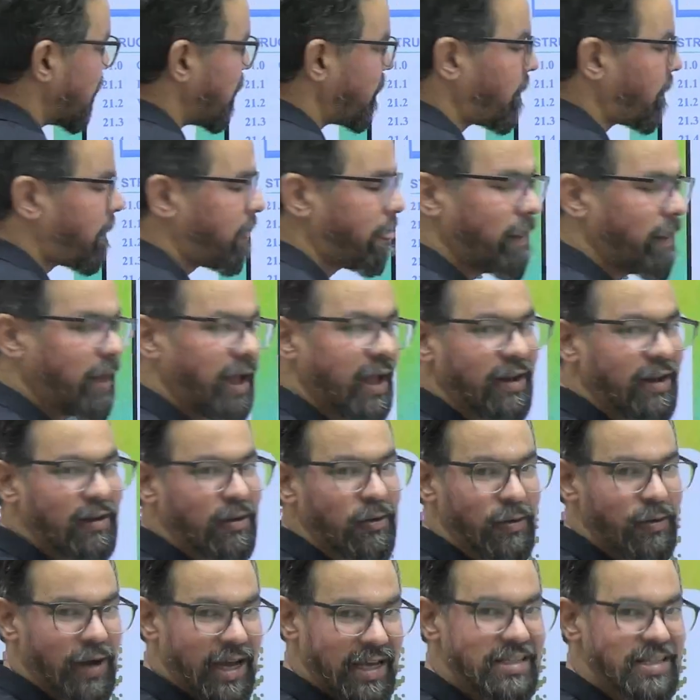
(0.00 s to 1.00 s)
and you
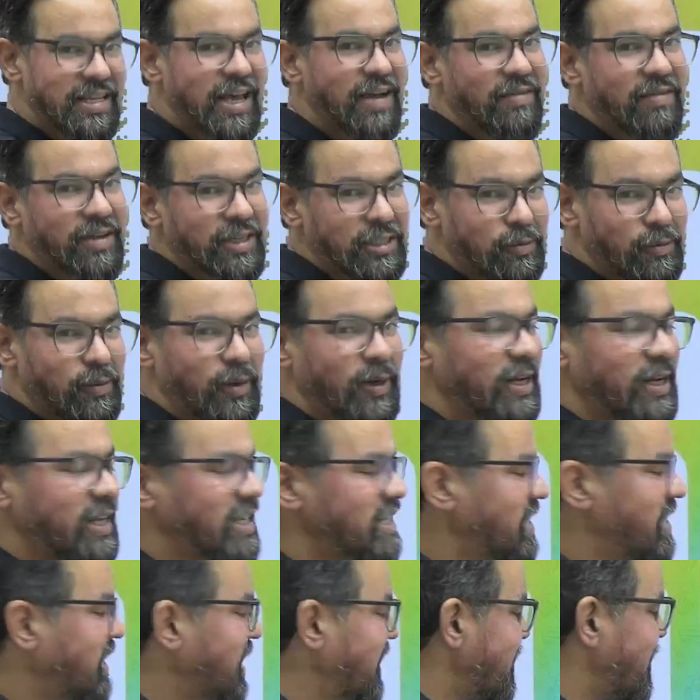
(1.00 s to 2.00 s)
guys have expertise in
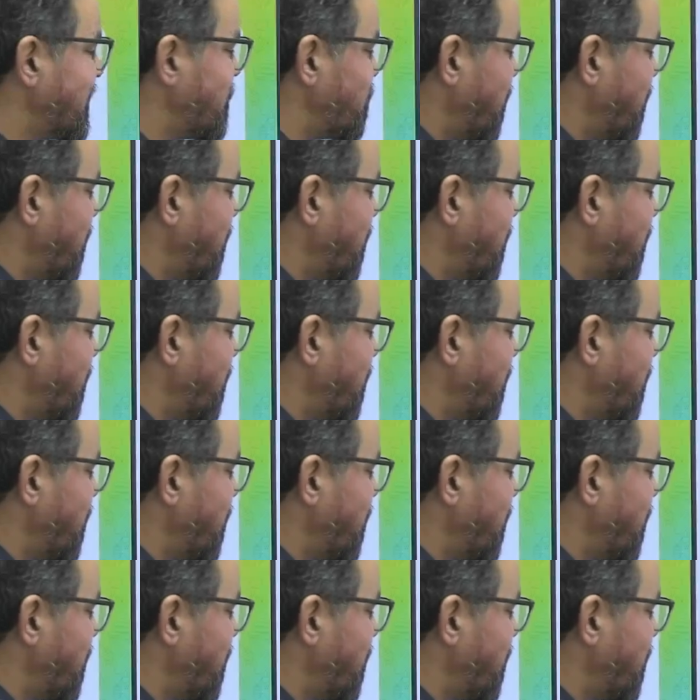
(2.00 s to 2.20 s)
this one.